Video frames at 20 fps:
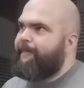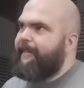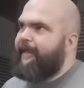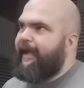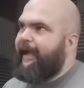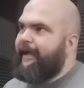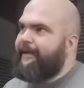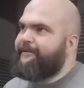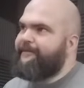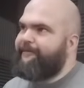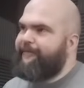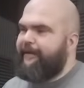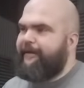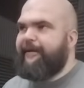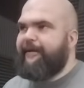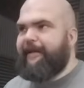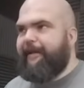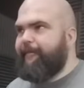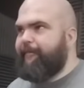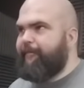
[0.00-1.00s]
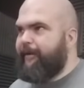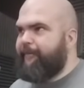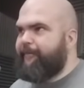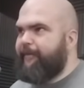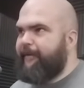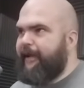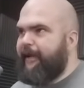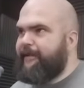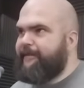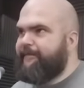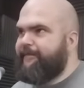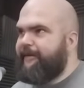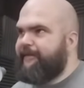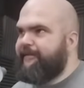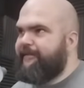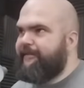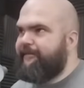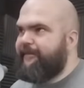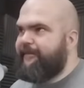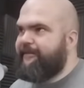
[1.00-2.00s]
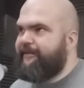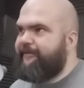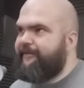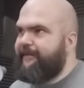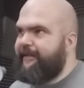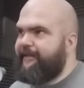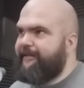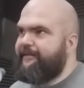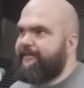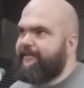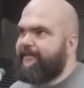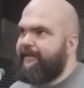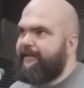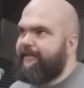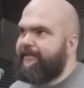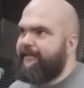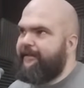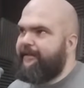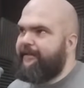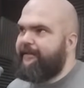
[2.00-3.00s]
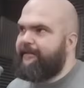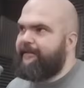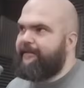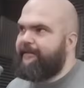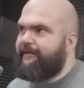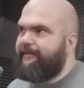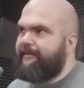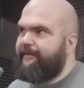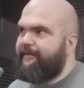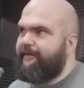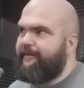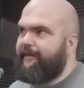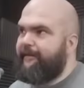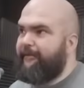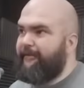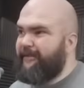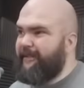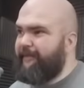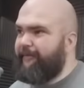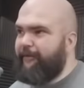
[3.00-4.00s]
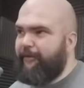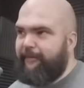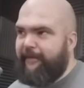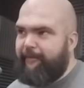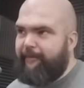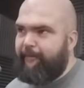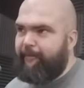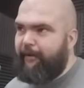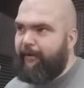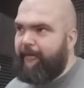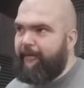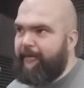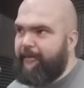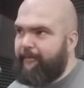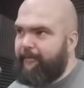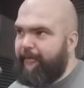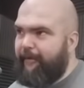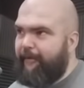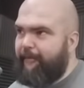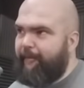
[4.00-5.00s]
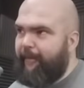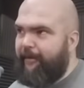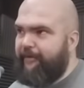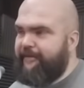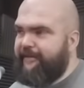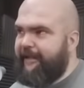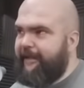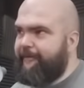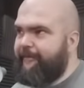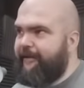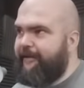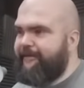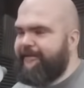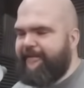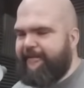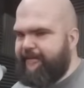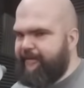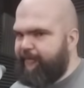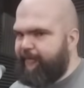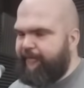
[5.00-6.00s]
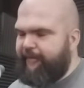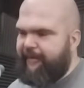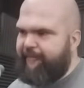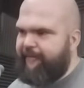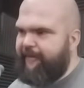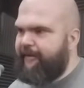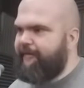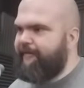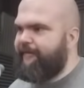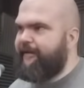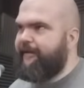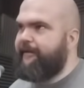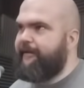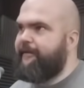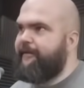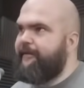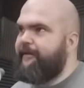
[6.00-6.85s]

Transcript: as of now, and I expect it to be so. Yes, and there's even going to be probably some good post game content. I'm a big fan of that.